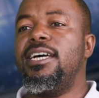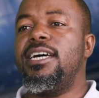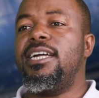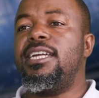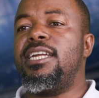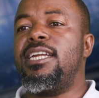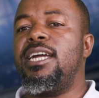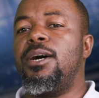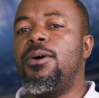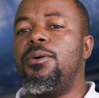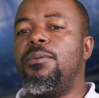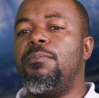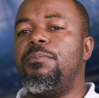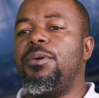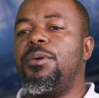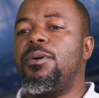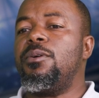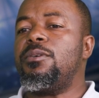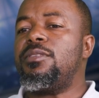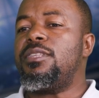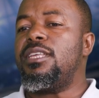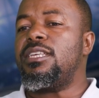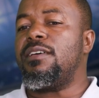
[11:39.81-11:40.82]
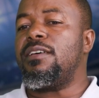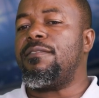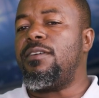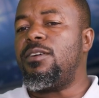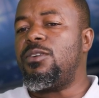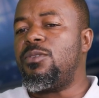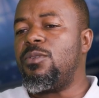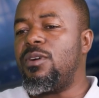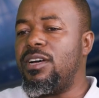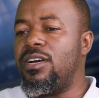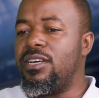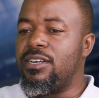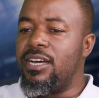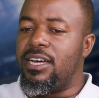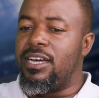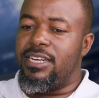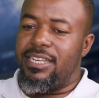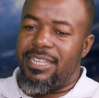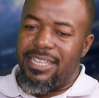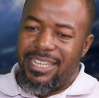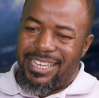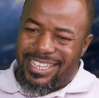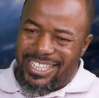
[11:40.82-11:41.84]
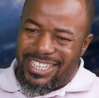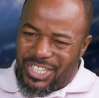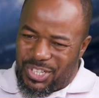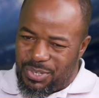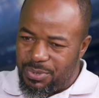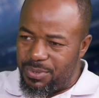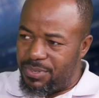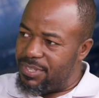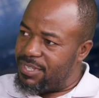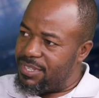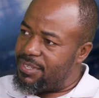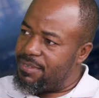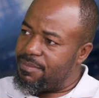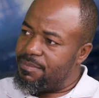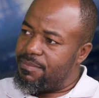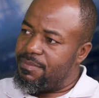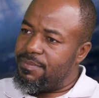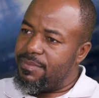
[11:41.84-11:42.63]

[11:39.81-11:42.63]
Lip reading: Now, because the Safari Tour had their issues,